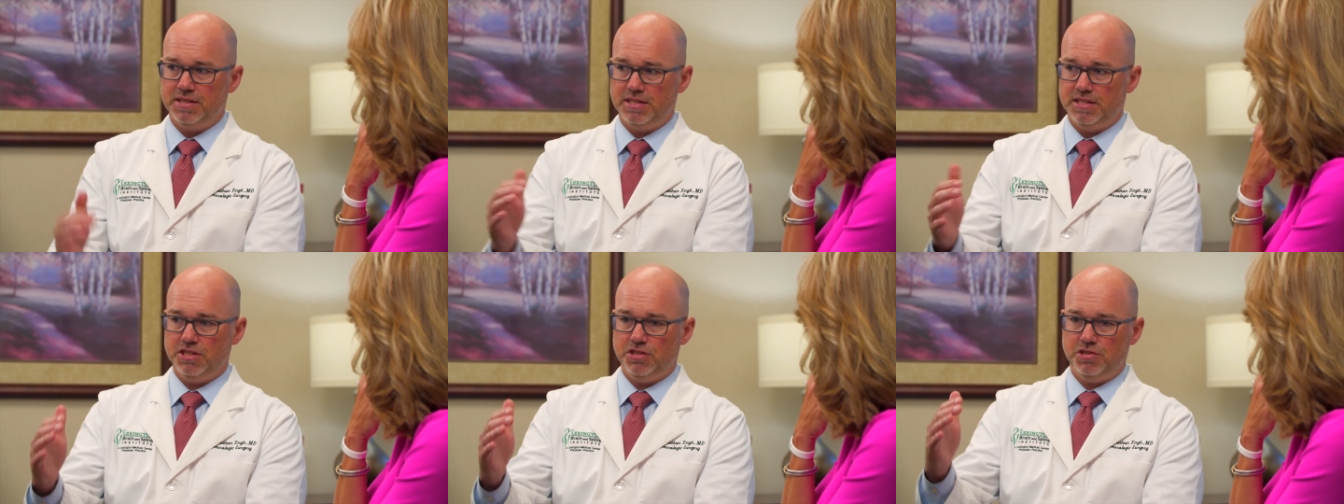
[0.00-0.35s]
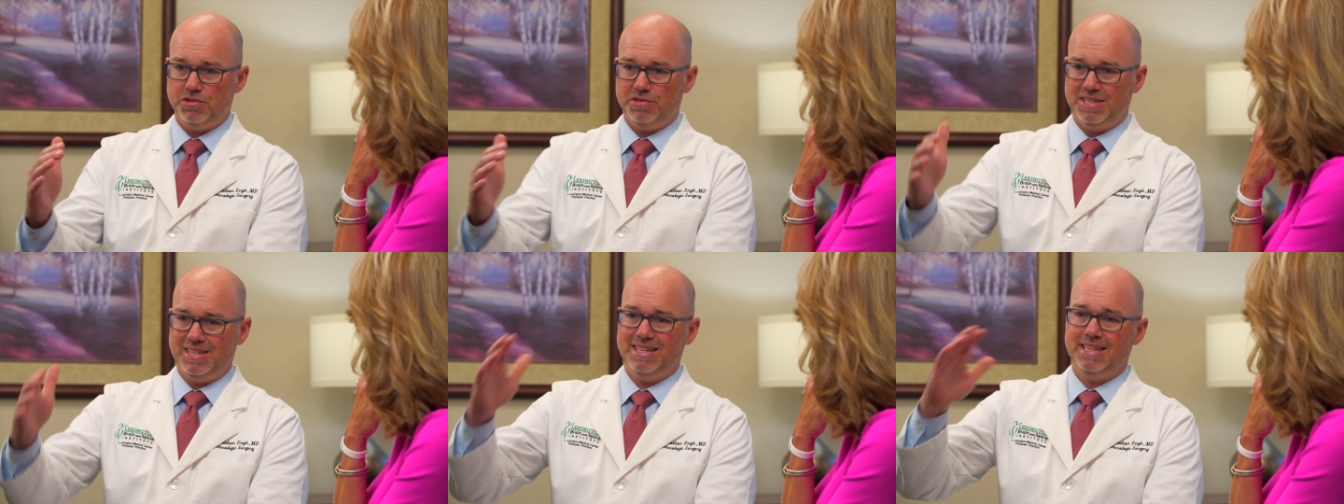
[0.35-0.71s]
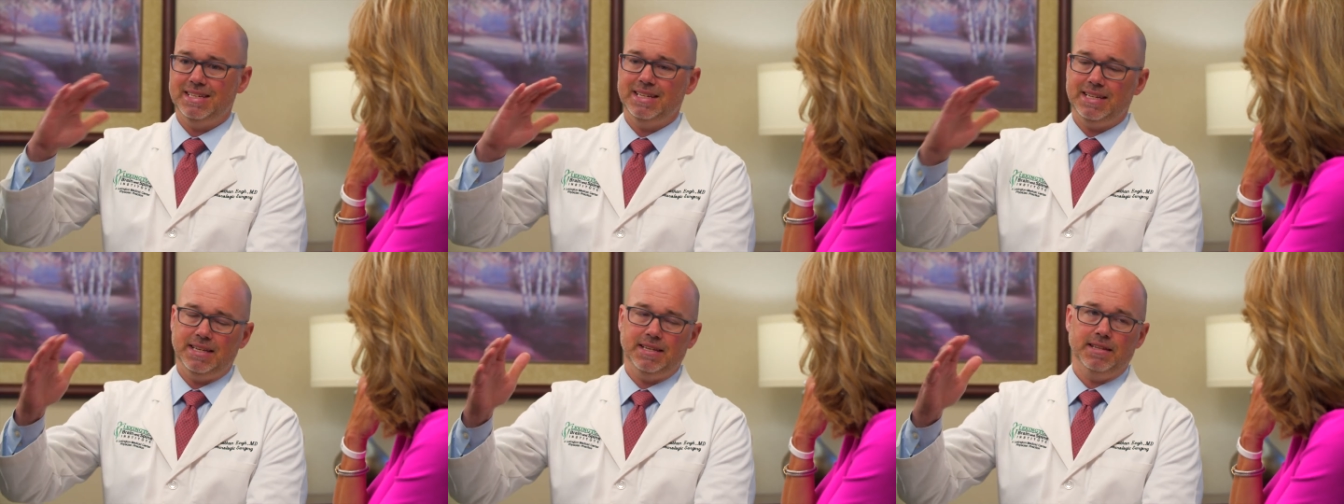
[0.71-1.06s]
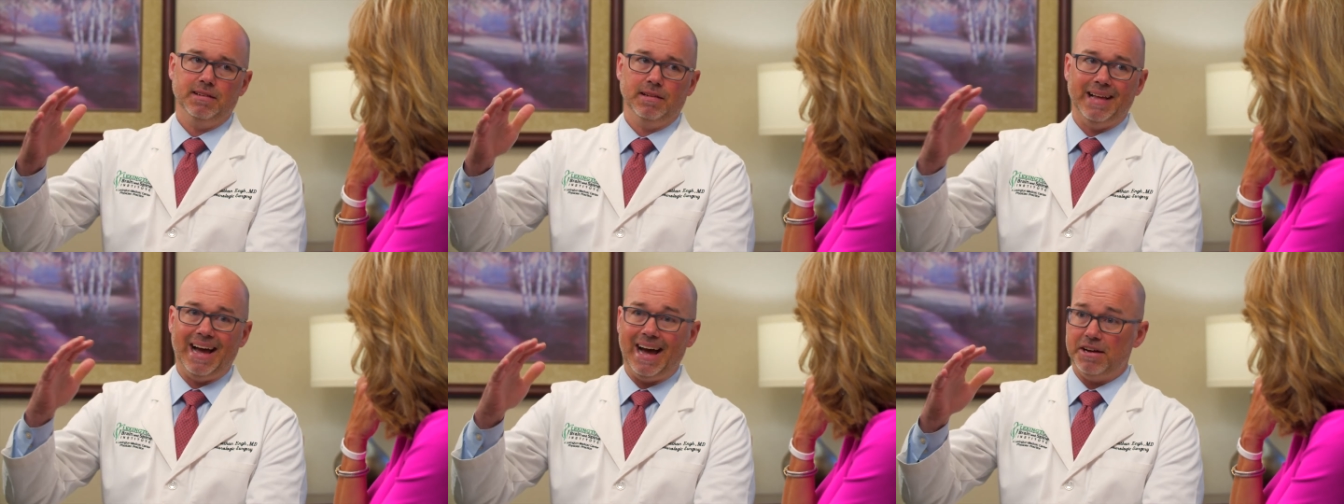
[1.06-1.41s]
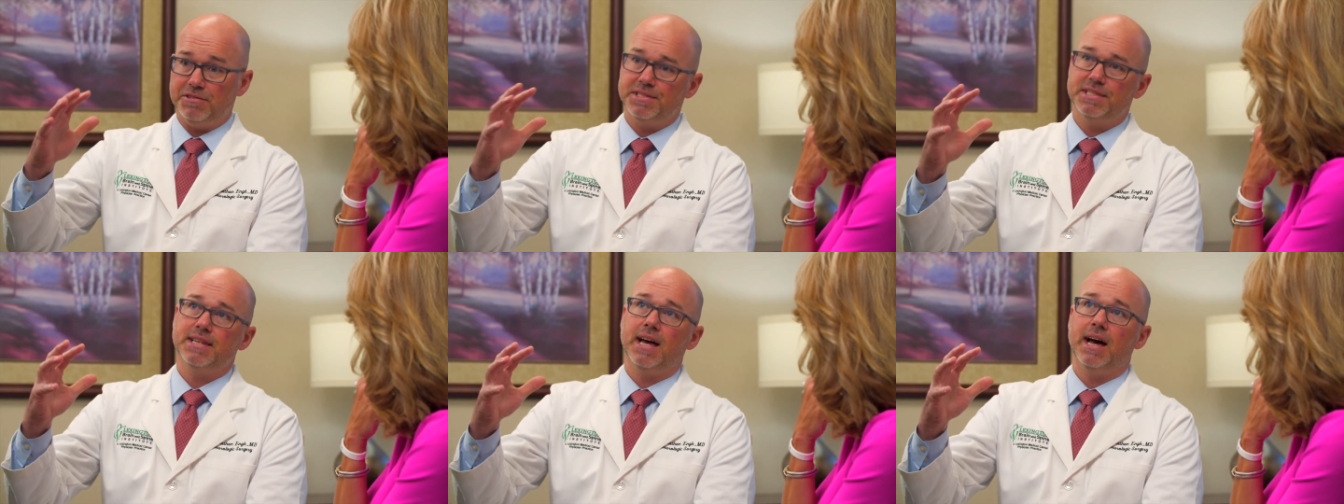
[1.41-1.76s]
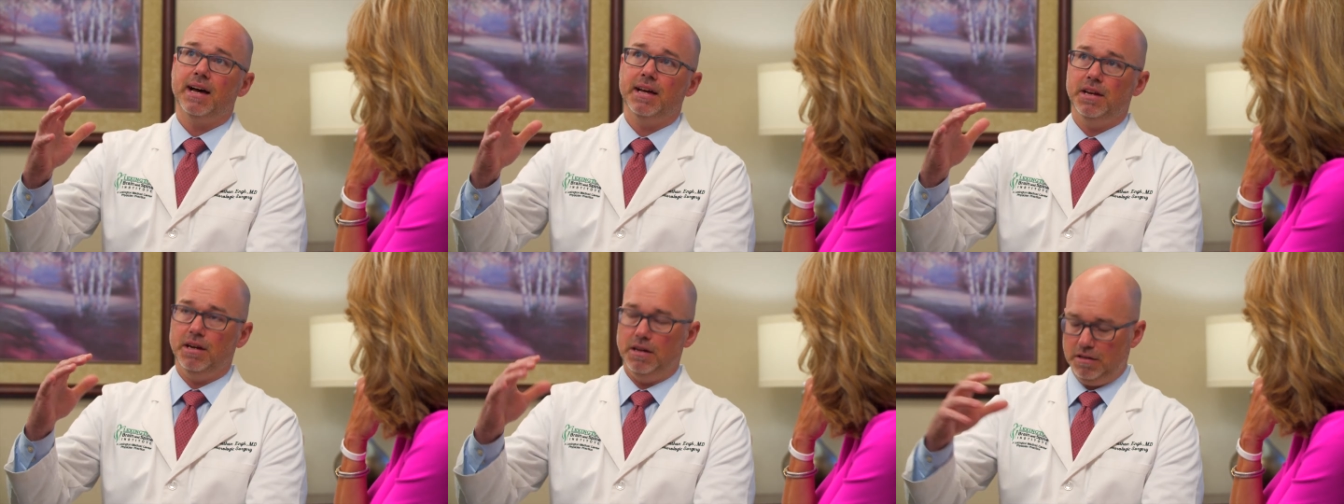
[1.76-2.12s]
the tissues that need to heal
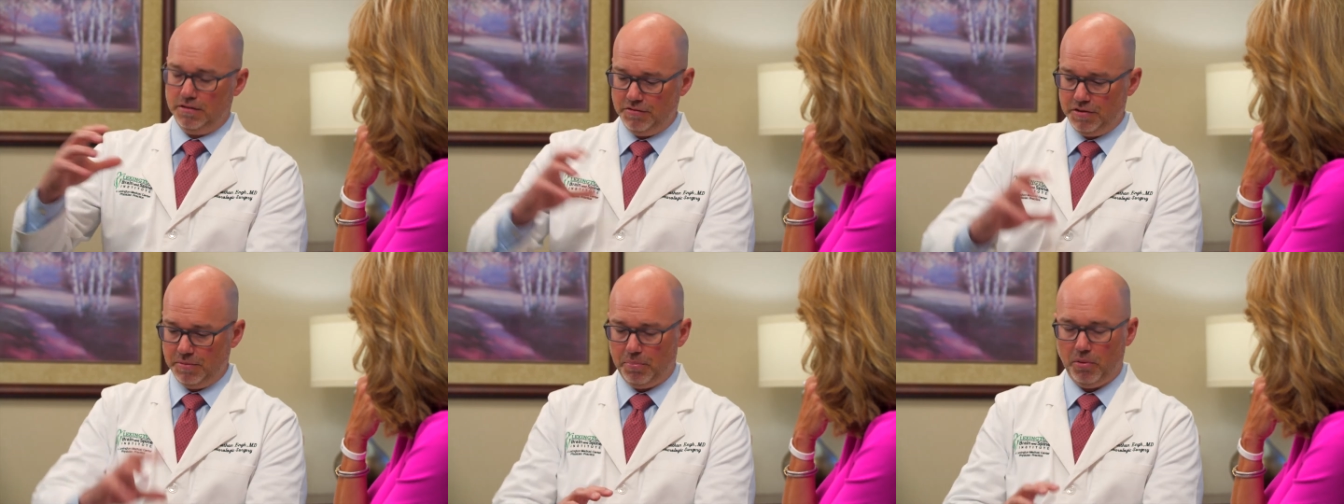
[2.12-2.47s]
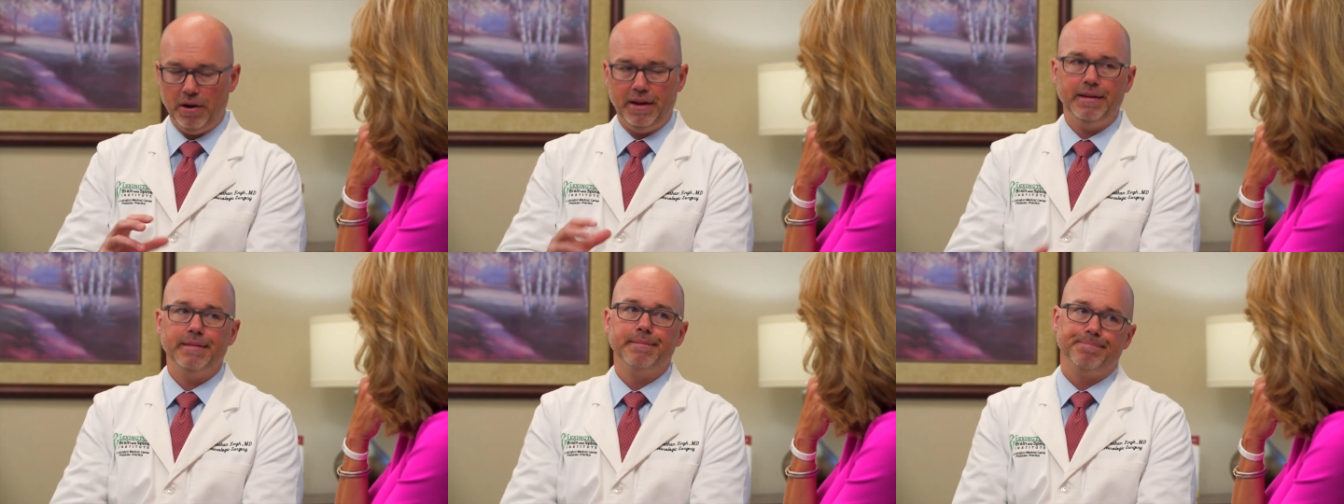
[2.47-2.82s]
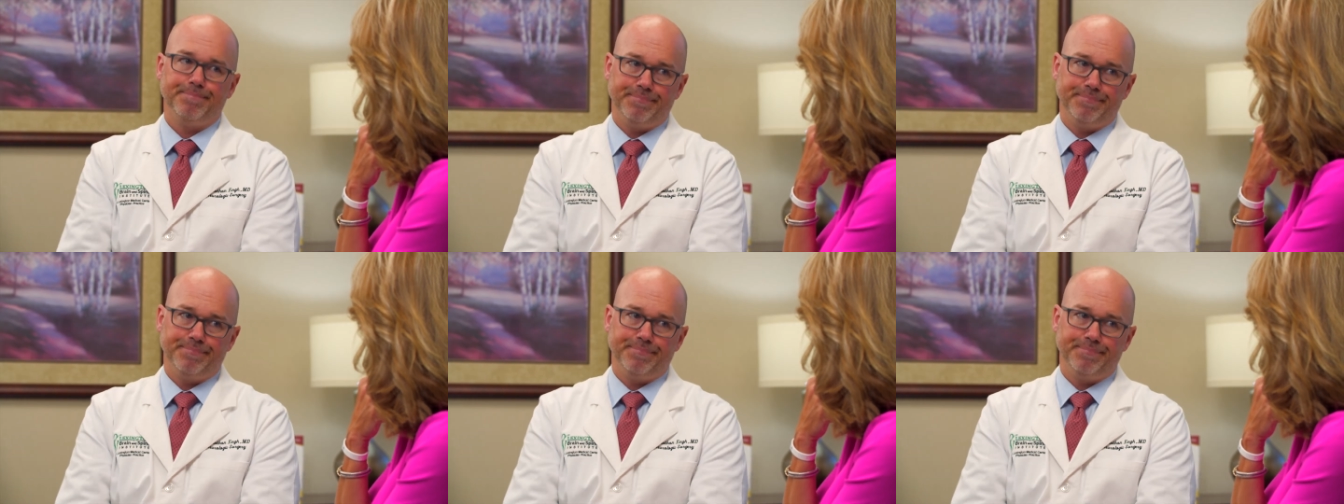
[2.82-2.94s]
outside of the brain.